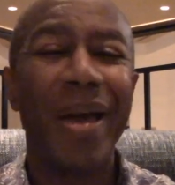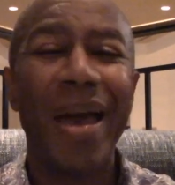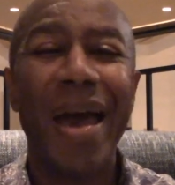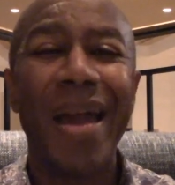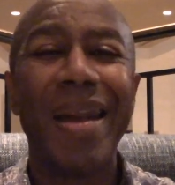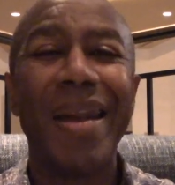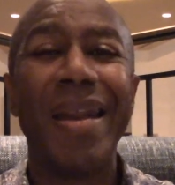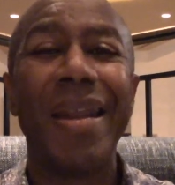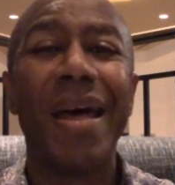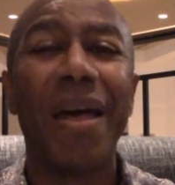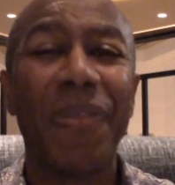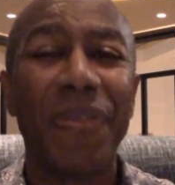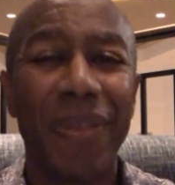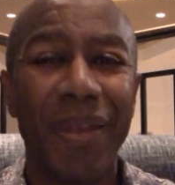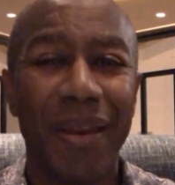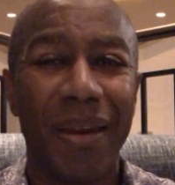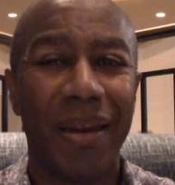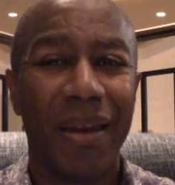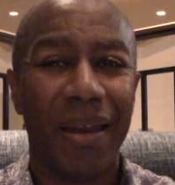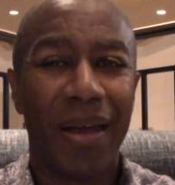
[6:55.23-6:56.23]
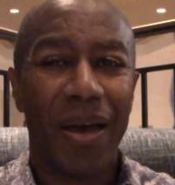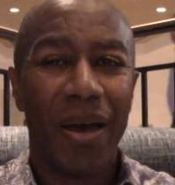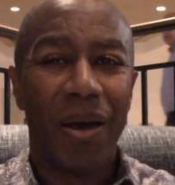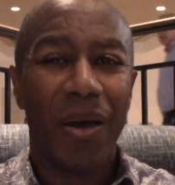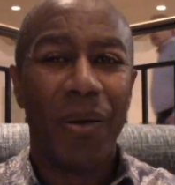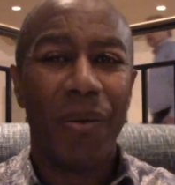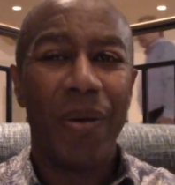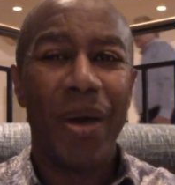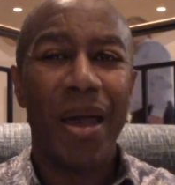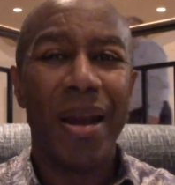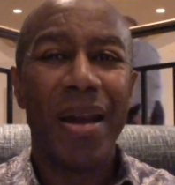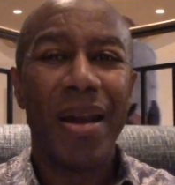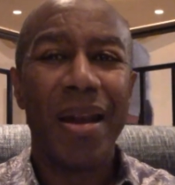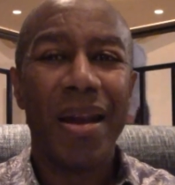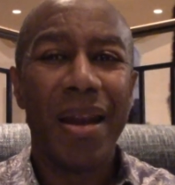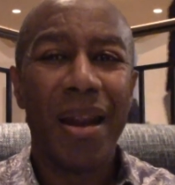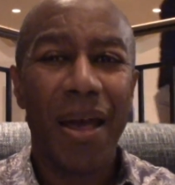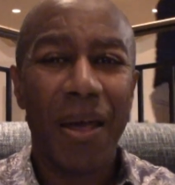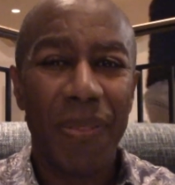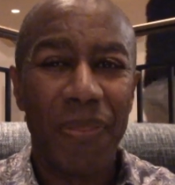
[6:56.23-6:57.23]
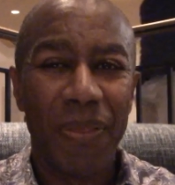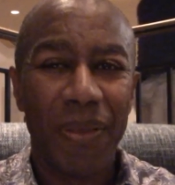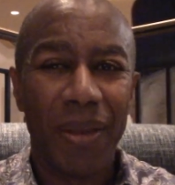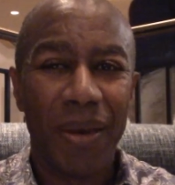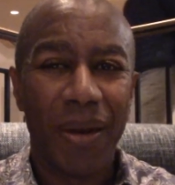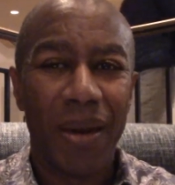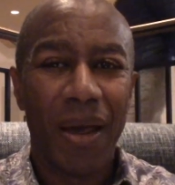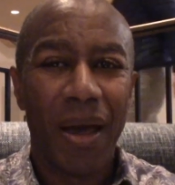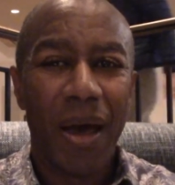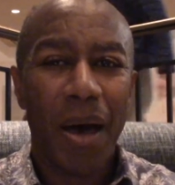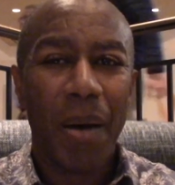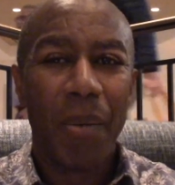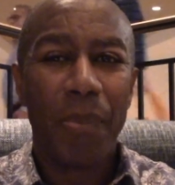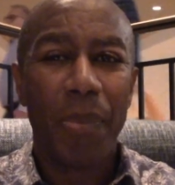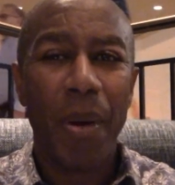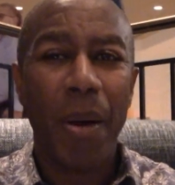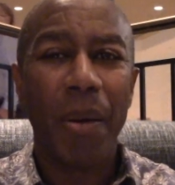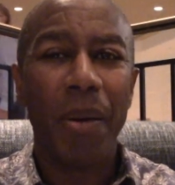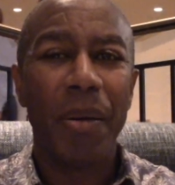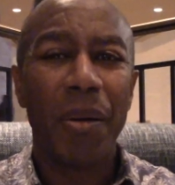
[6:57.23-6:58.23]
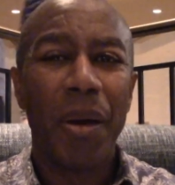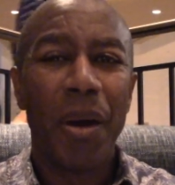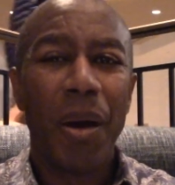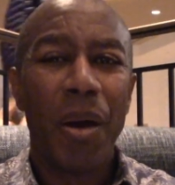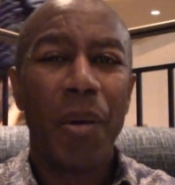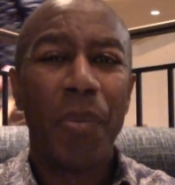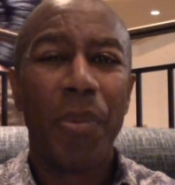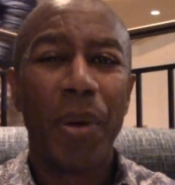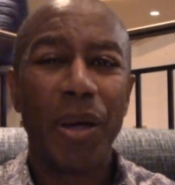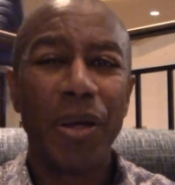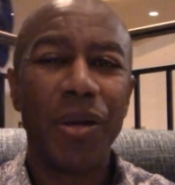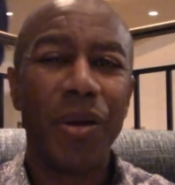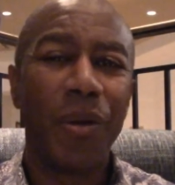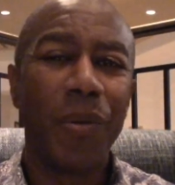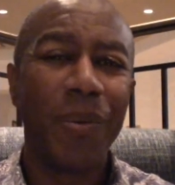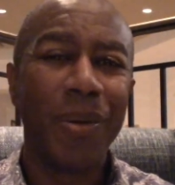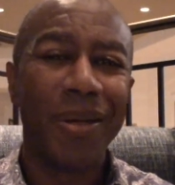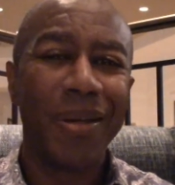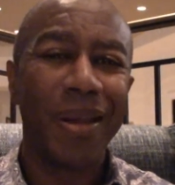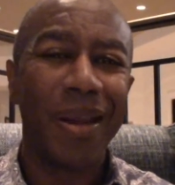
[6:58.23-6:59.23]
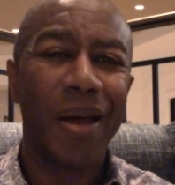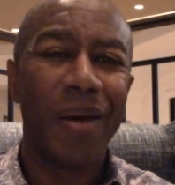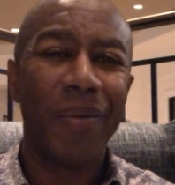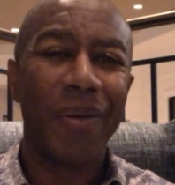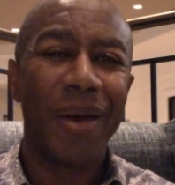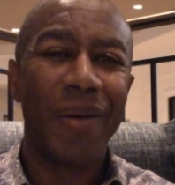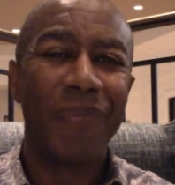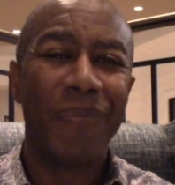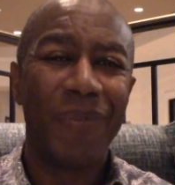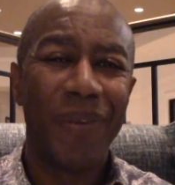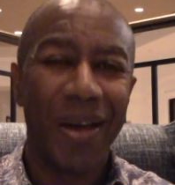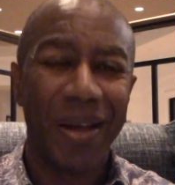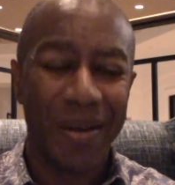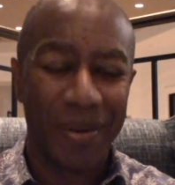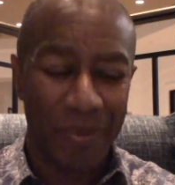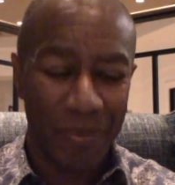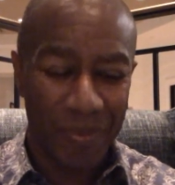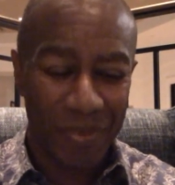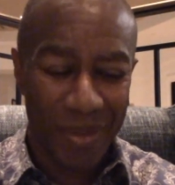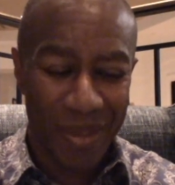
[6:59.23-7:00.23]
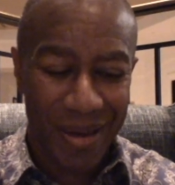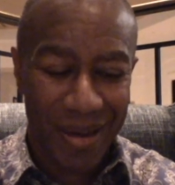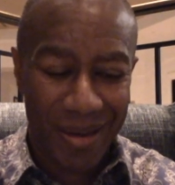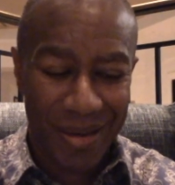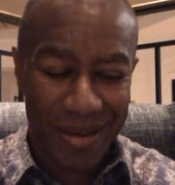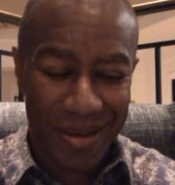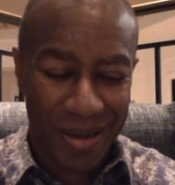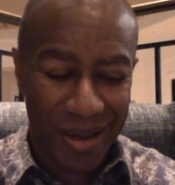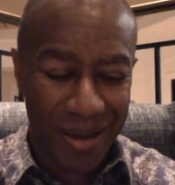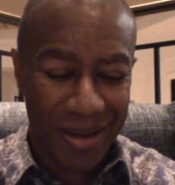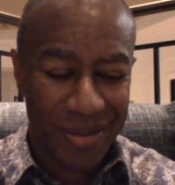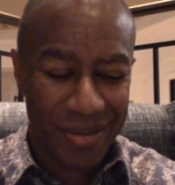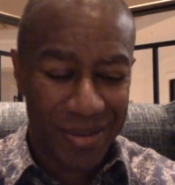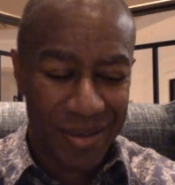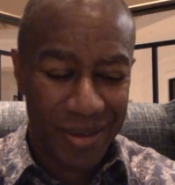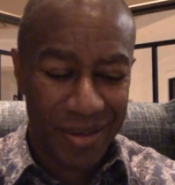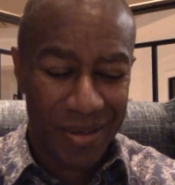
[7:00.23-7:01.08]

had nothing, we had nothing. But but you know, we did have we had fun. I, can, I can tell you